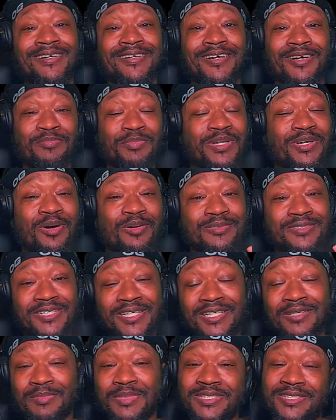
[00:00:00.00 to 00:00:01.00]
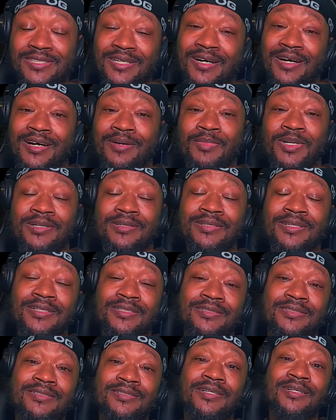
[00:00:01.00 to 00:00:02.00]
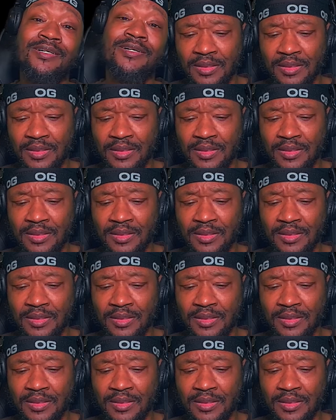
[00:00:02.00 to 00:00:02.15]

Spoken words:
They be on demon time, I guess.